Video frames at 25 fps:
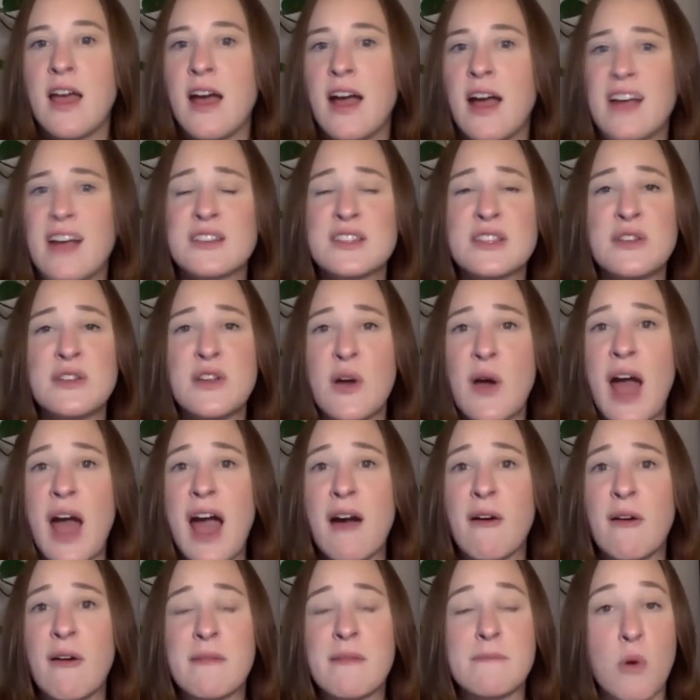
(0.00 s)
I also know
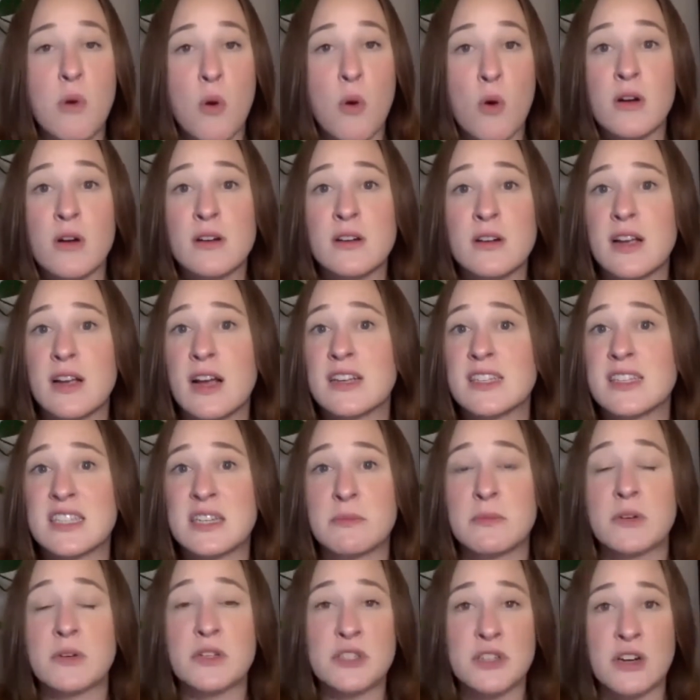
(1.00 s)
how important
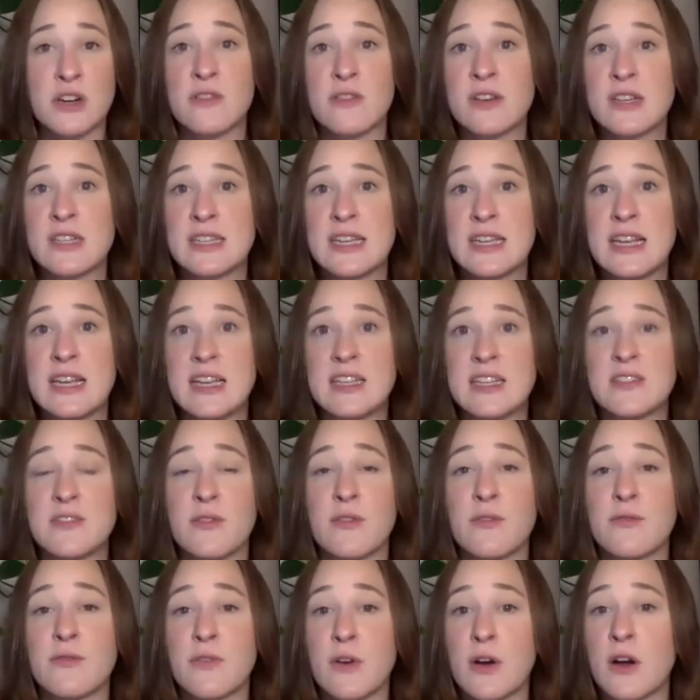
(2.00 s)
customer service is
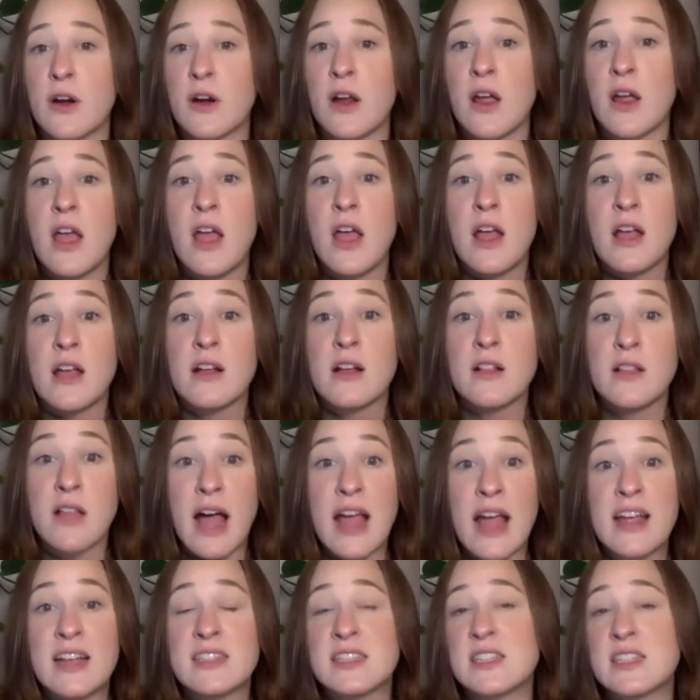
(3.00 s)
for
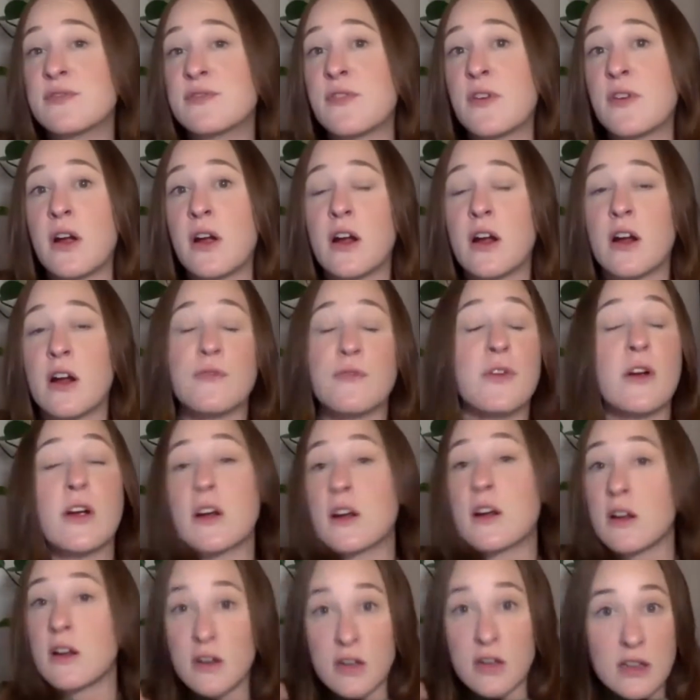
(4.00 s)
clients
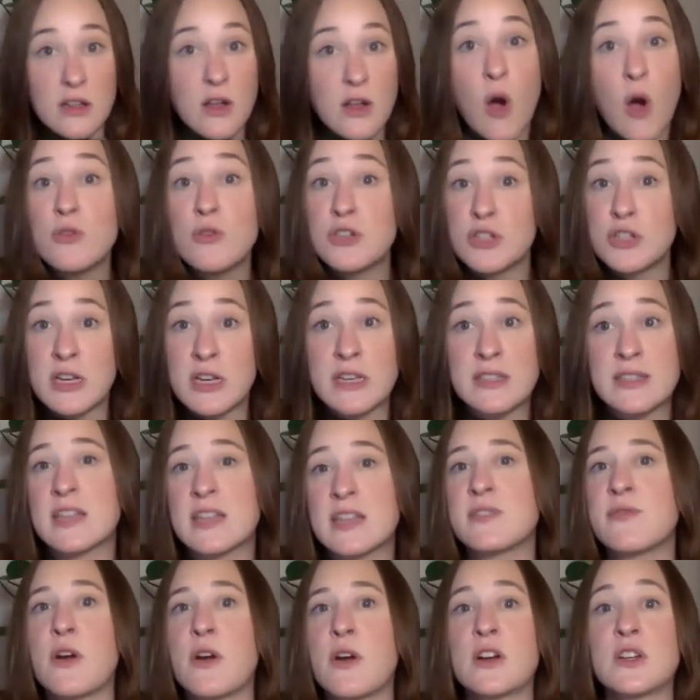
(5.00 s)
for coaches
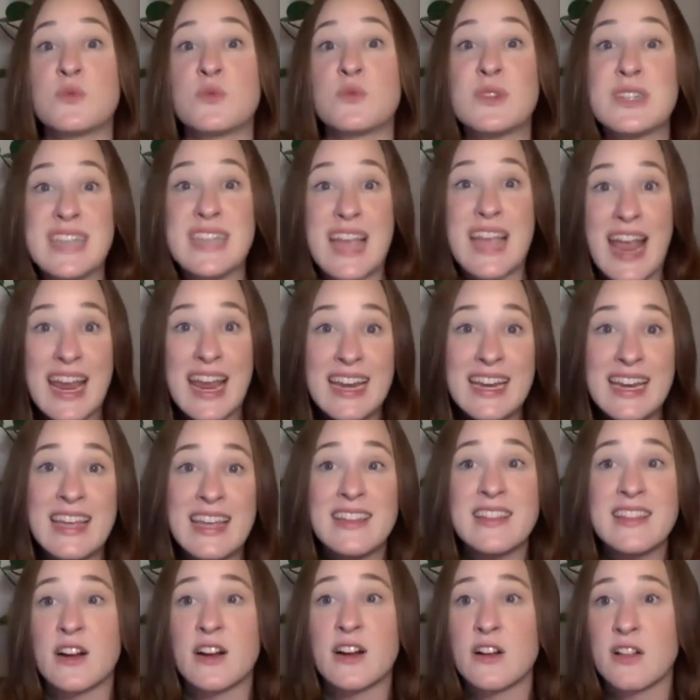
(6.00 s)
as far as
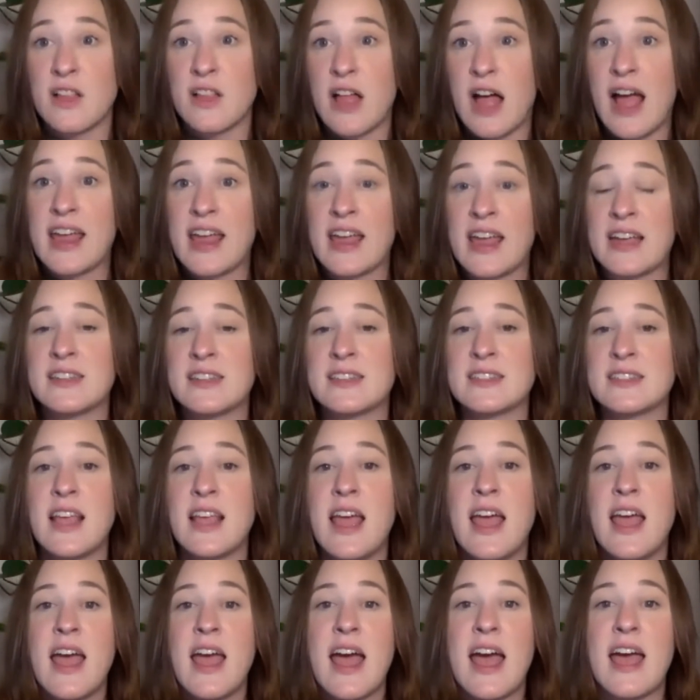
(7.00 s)
retaining their clients
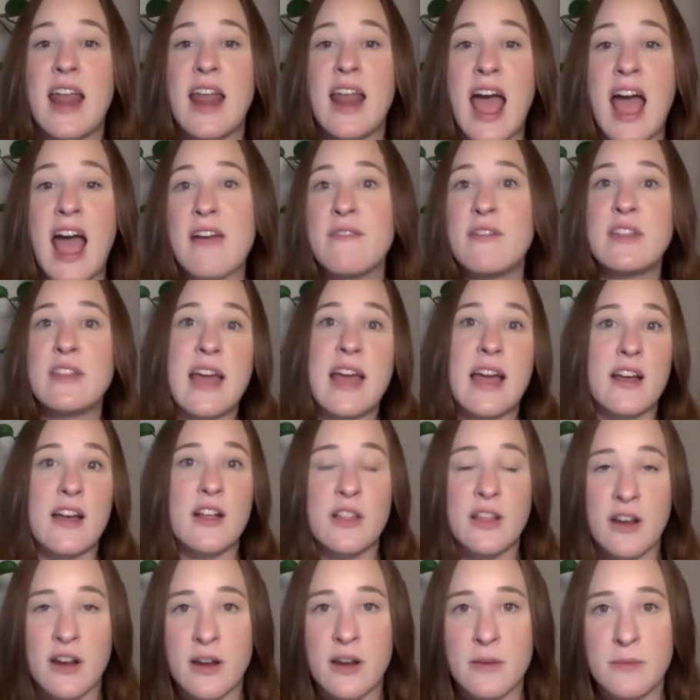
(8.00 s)
and having that
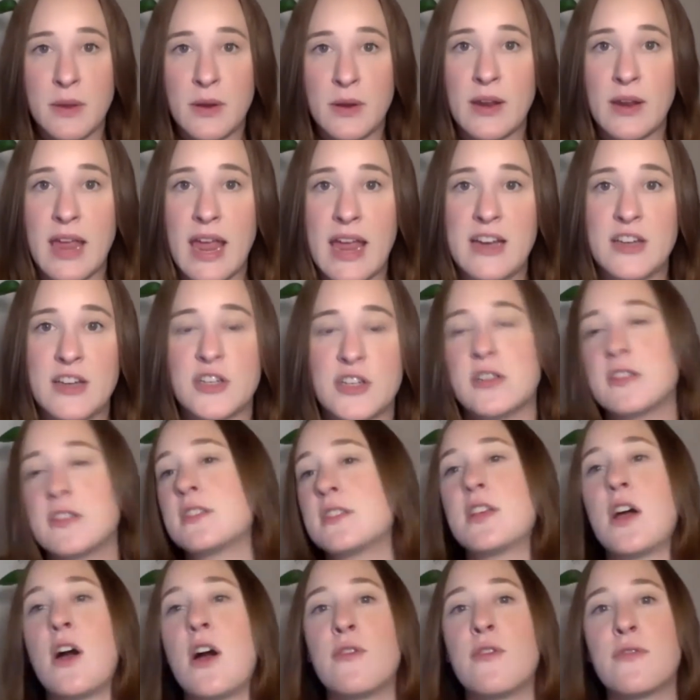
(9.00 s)
clear communication.
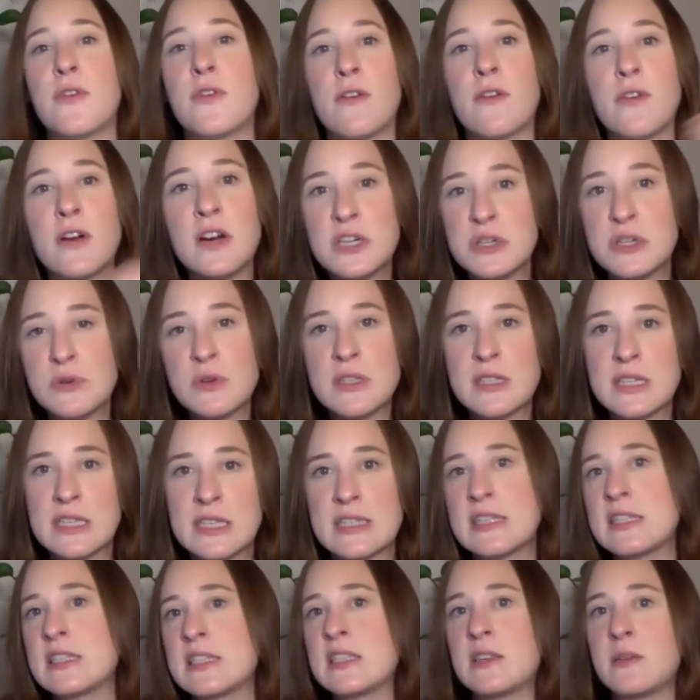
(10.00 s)
So for virtual
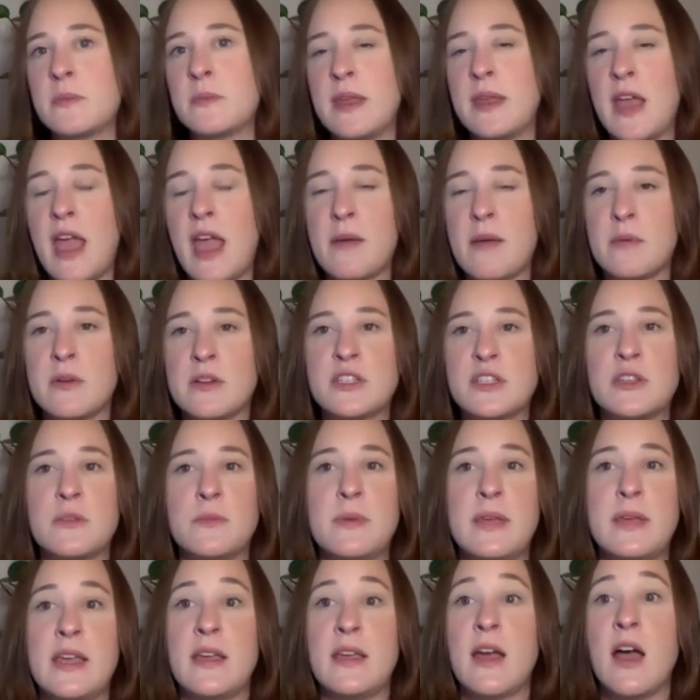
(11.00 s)
assistants to be able to
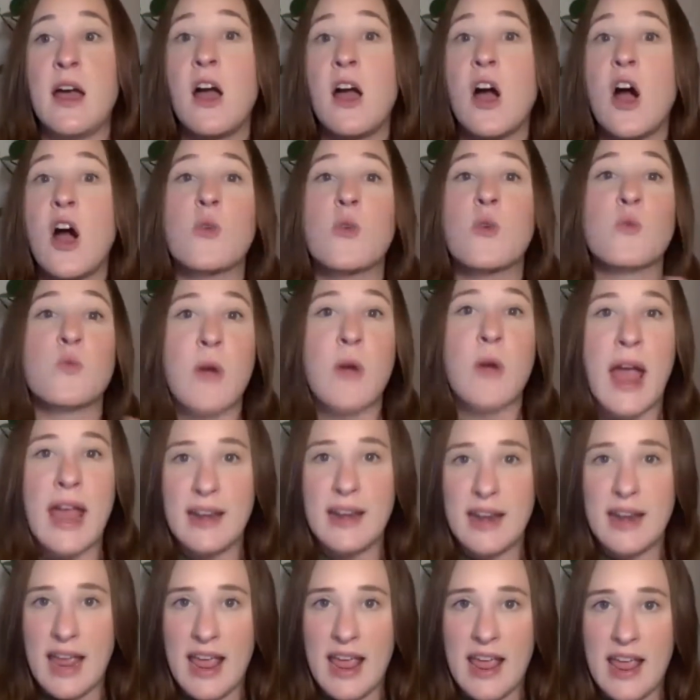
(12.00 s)
be a
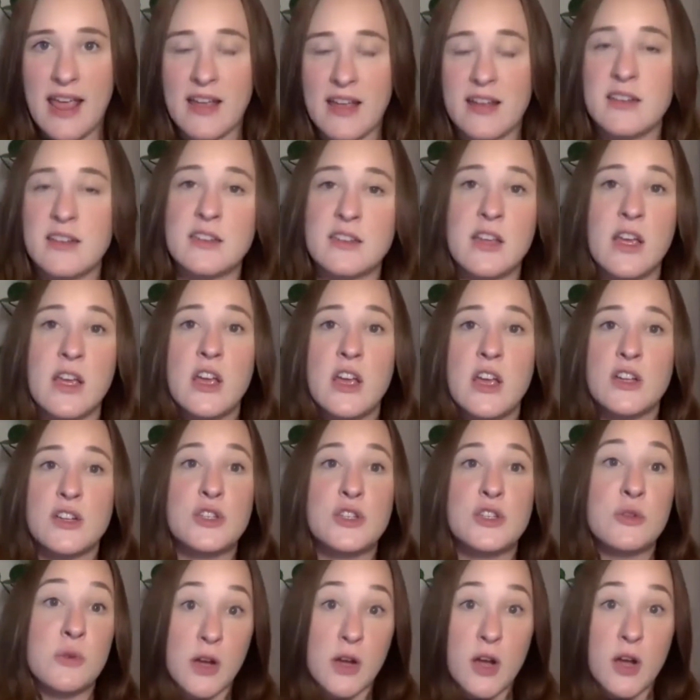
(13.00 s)
right hand
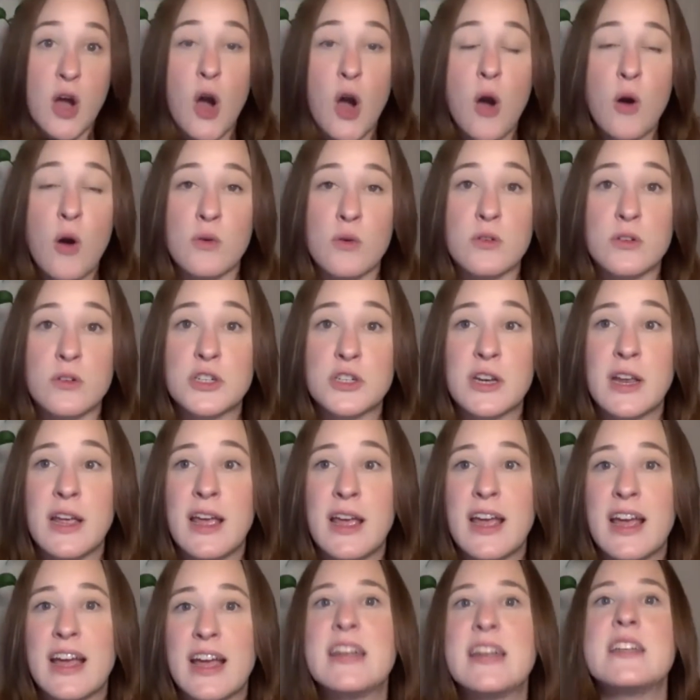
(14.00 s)
to a coach
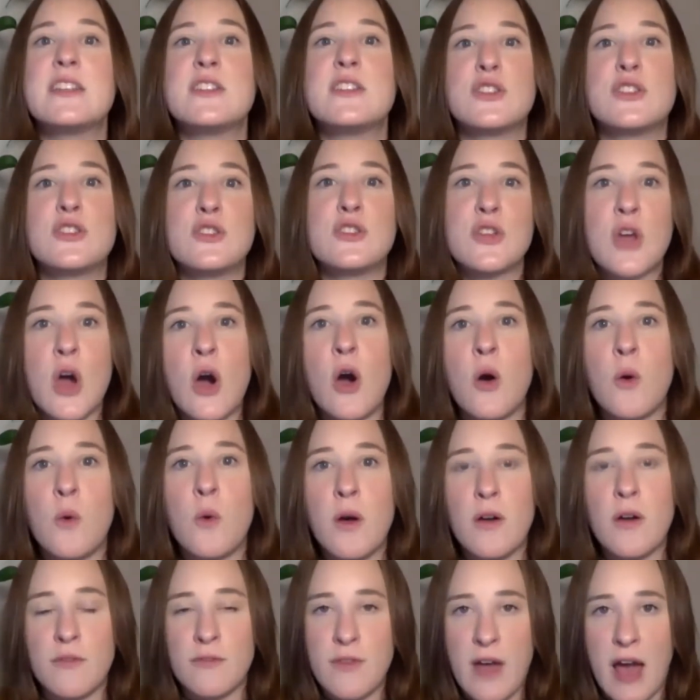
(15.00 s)
is so
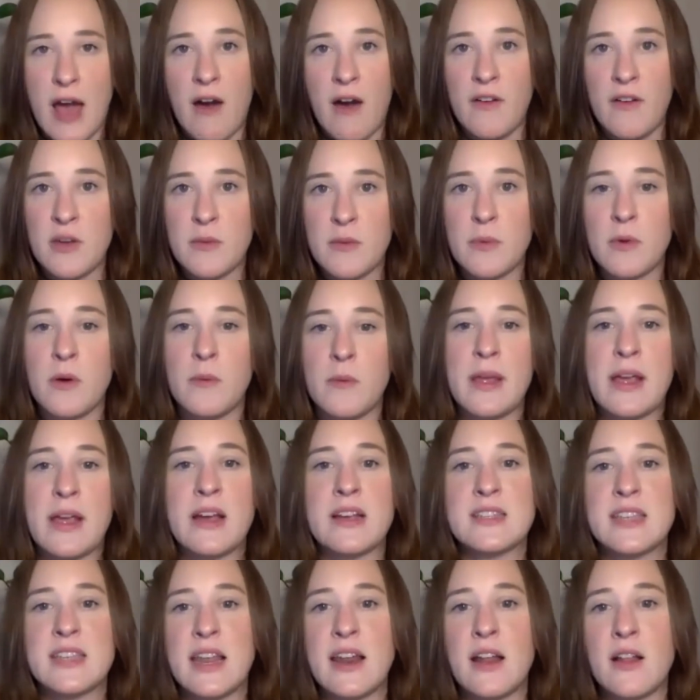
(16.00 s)
valuable,
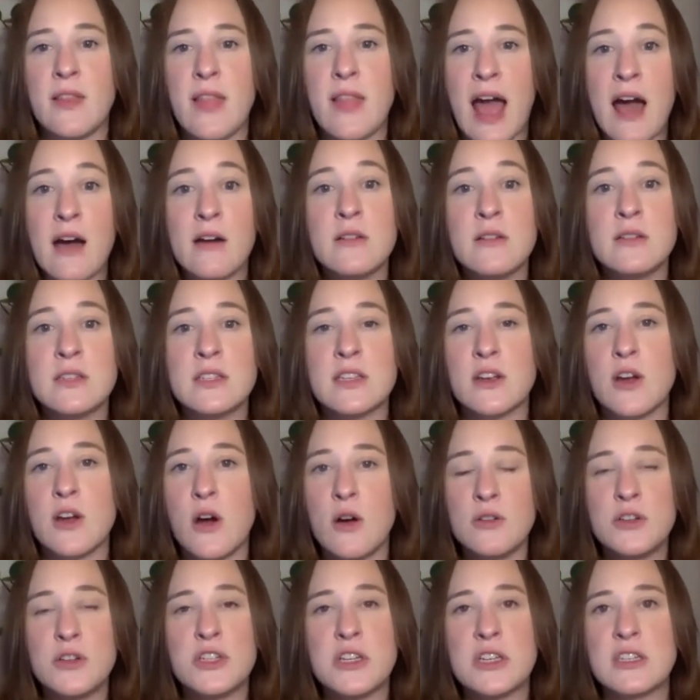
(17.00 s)
because it allows
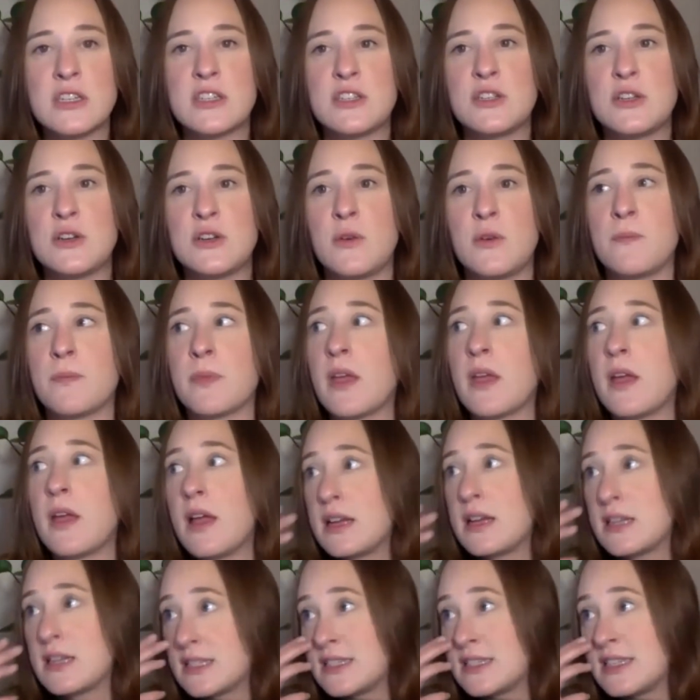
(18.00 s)
coaches to
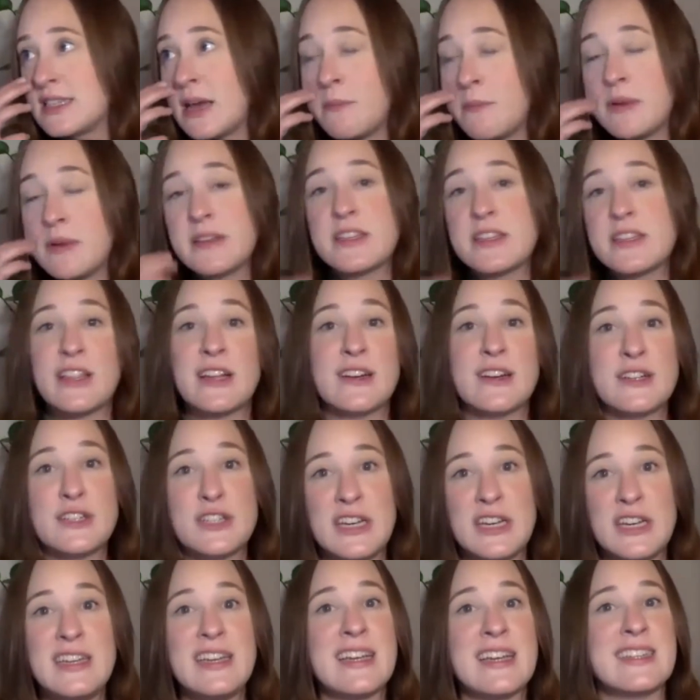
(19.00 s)
step into their
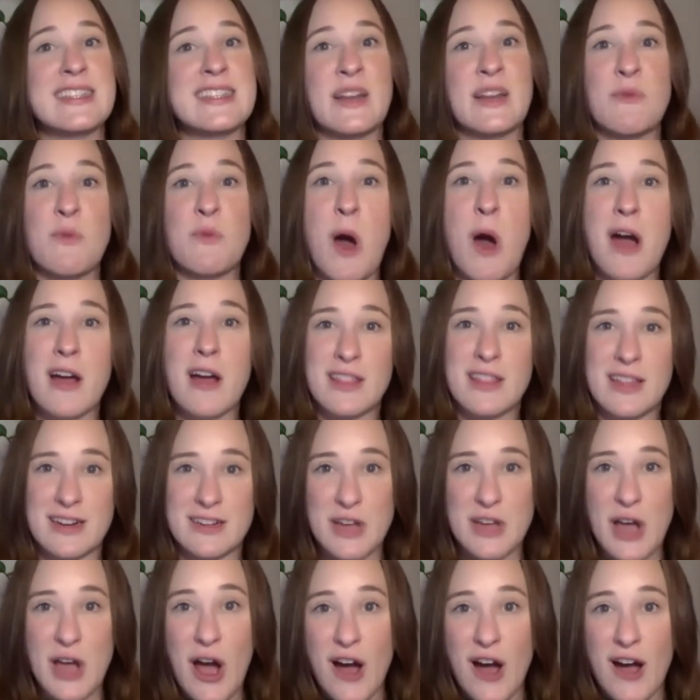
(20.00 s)
genius and walk their
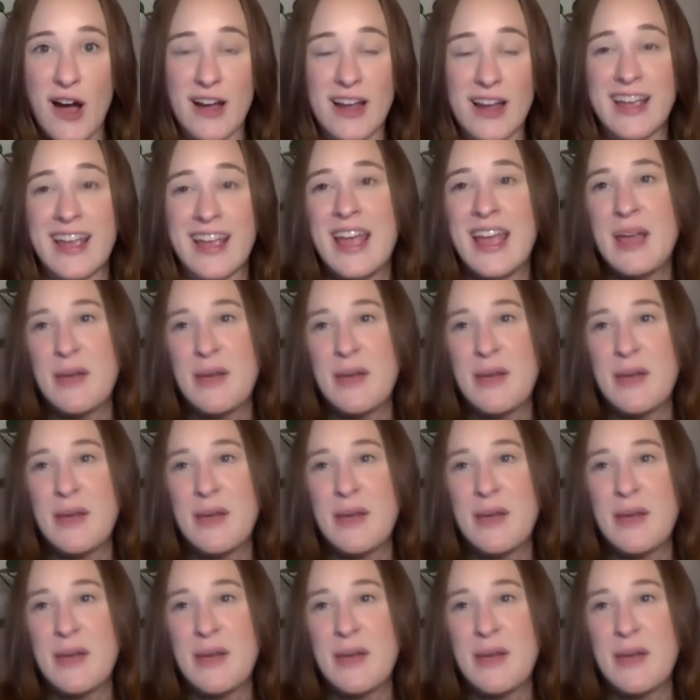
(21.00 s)
talk.